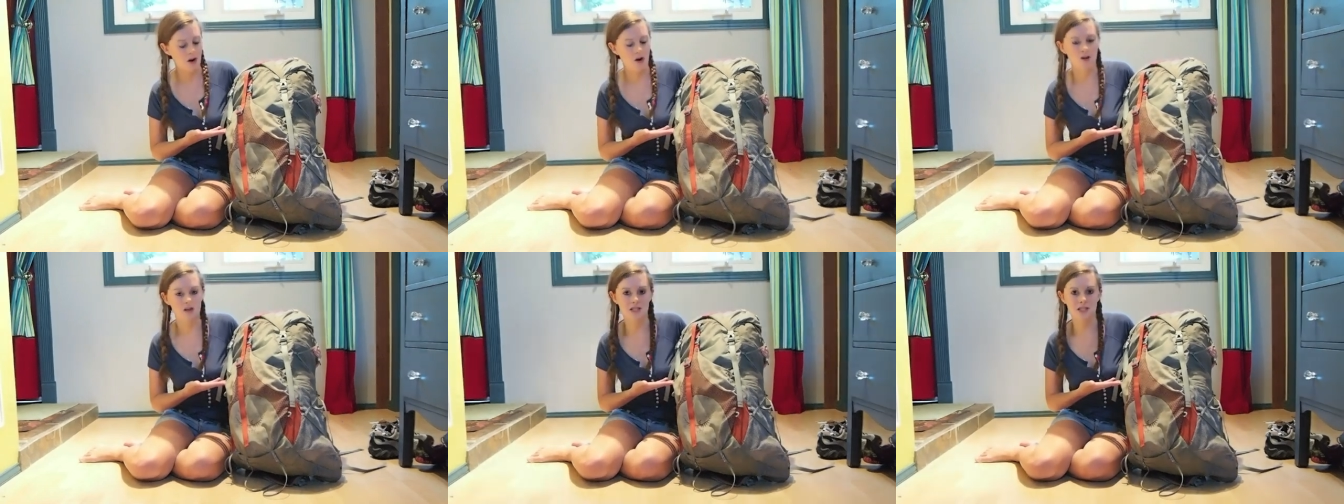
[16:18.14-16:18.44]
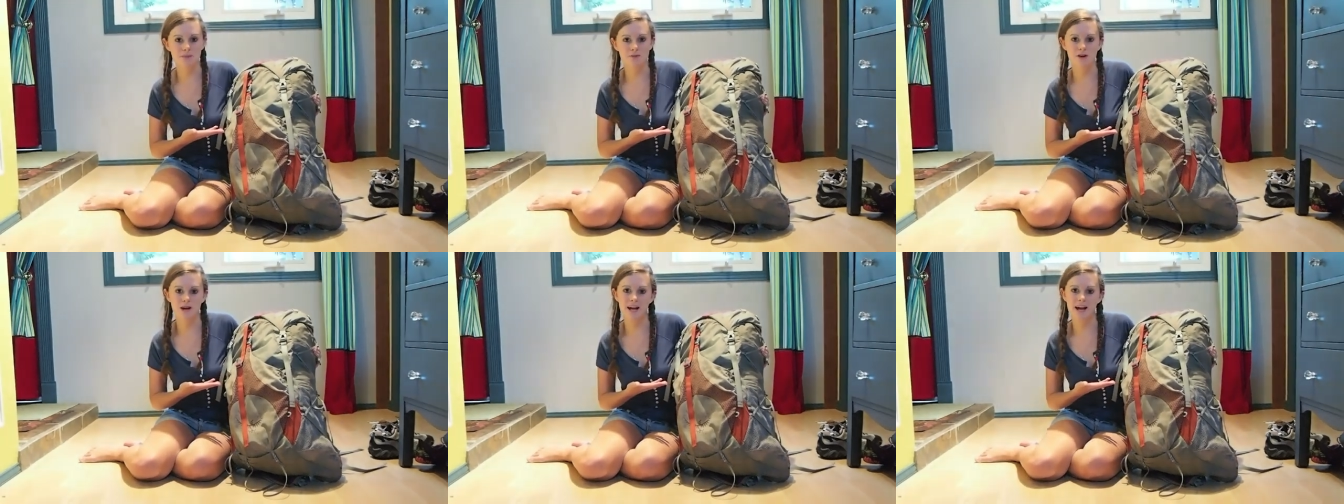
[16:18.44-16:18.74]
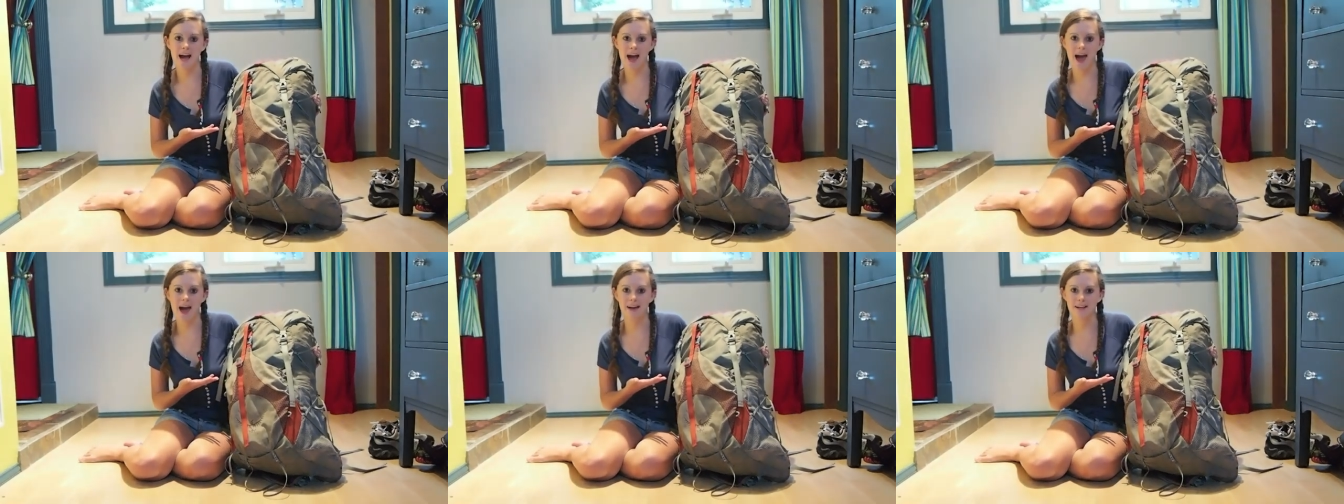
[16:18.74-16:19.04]

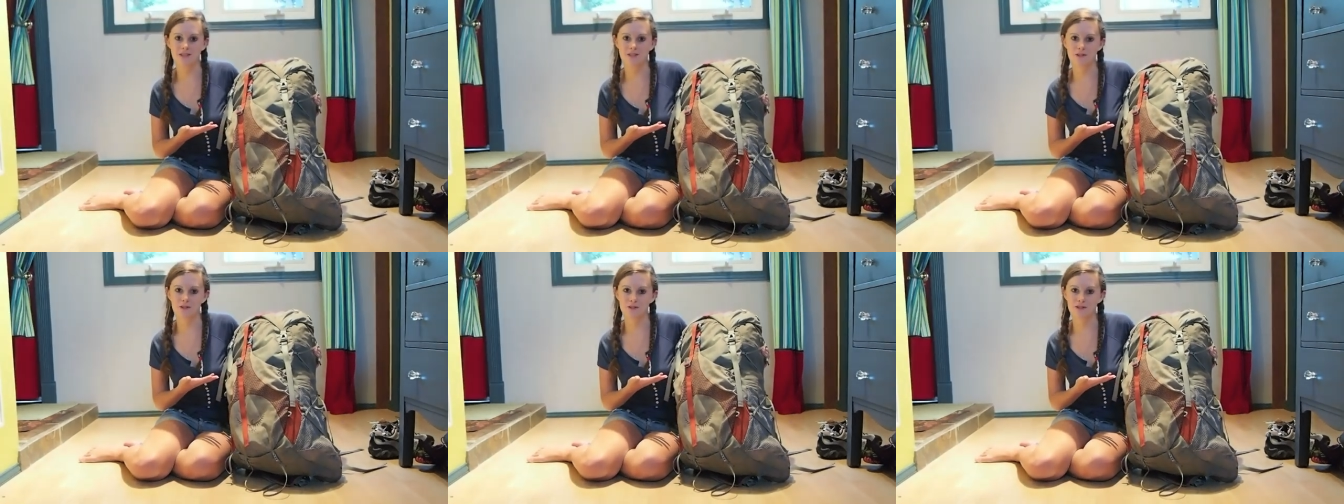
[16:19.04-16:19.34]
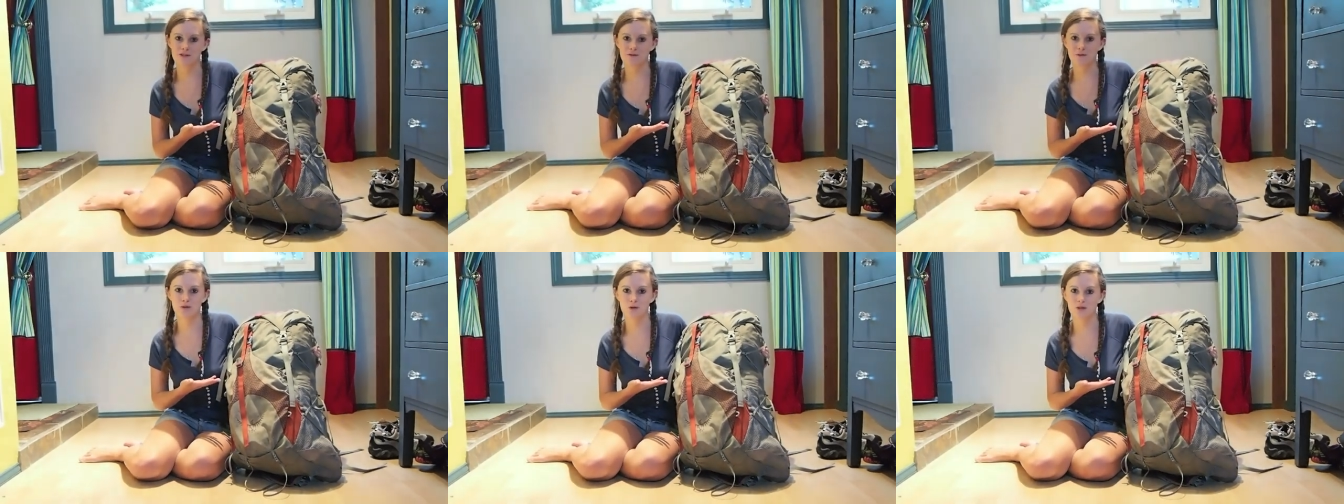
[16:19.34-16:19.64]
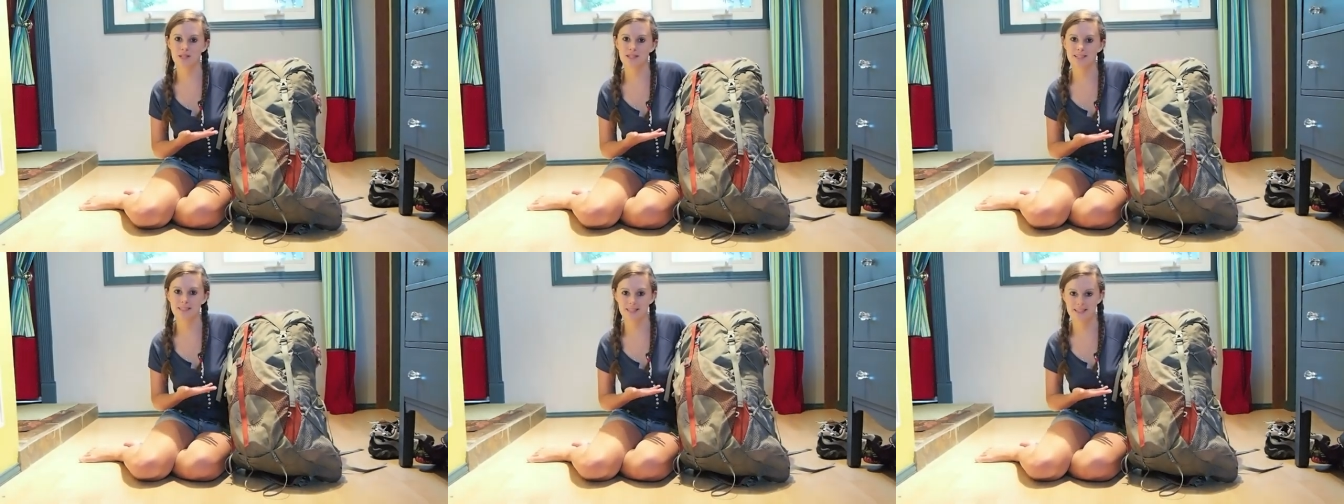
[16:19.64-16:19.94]
Osprey Exos
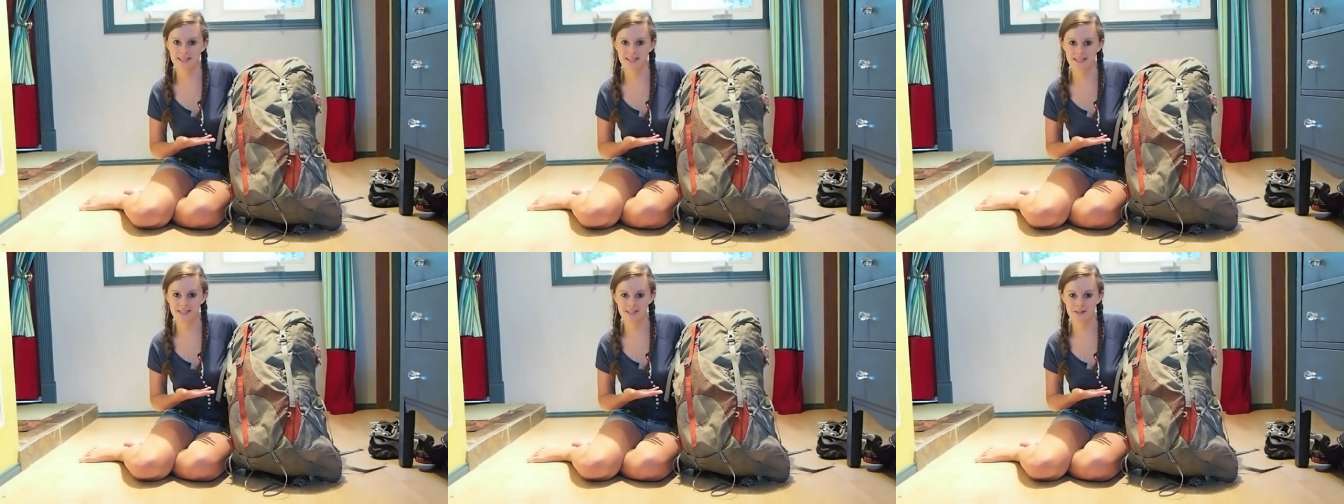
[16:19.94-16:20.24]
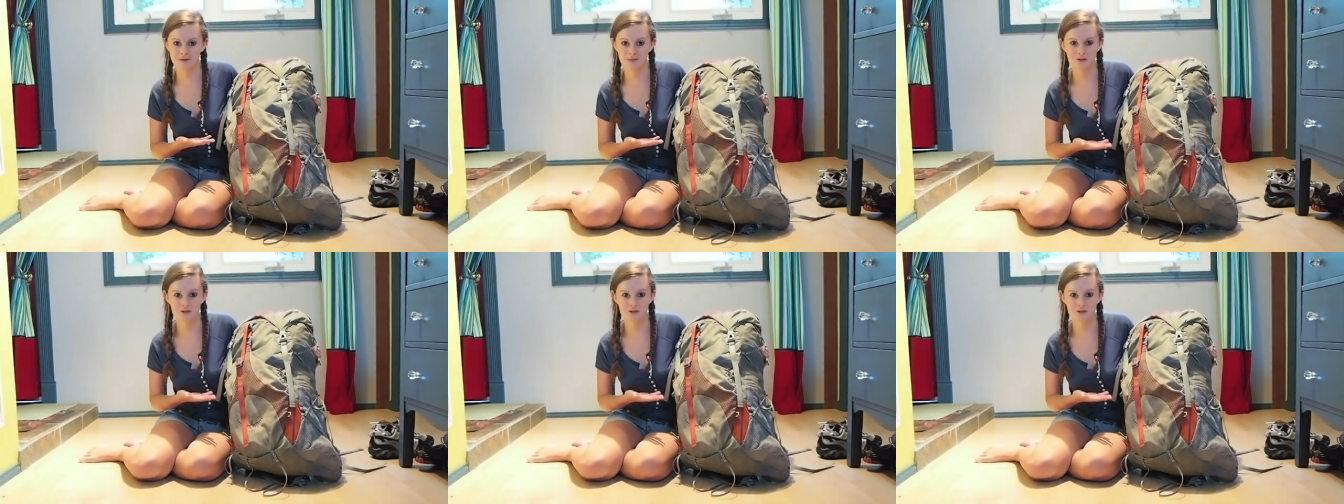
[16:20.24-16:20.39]
46,